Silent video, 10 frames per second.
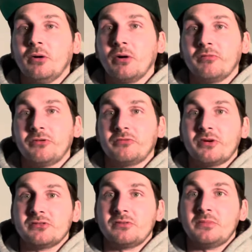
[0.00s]
Or if you're
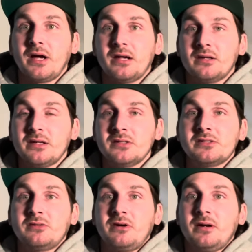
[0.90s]
friends with me on
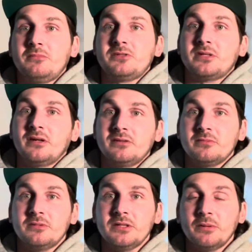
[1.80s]
Instagram, send it to
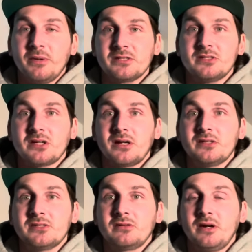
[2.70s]
me a message on
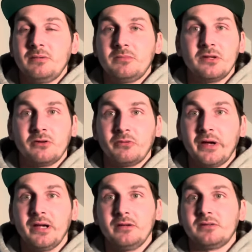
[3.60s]
Instagram. Either
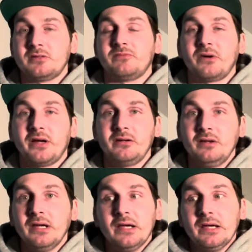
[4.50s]
way, it's fine.
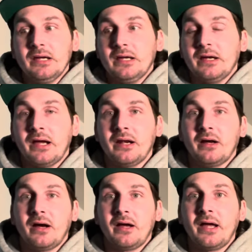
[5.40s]
And
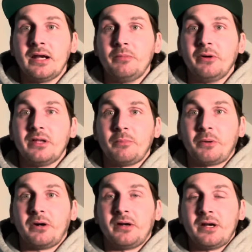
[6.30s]
anybody
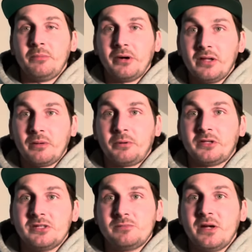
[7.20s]
that
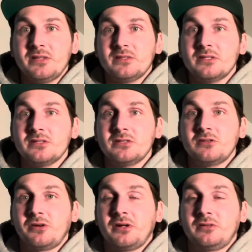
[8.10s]
participates in the EC
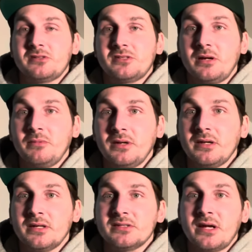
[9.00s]
Toy Hunter segment
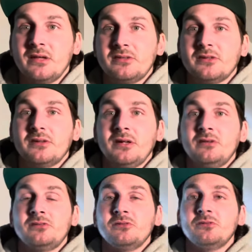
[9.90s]
is entered
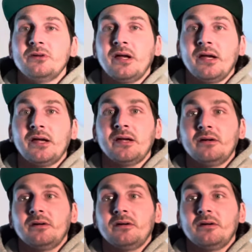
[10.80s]
into a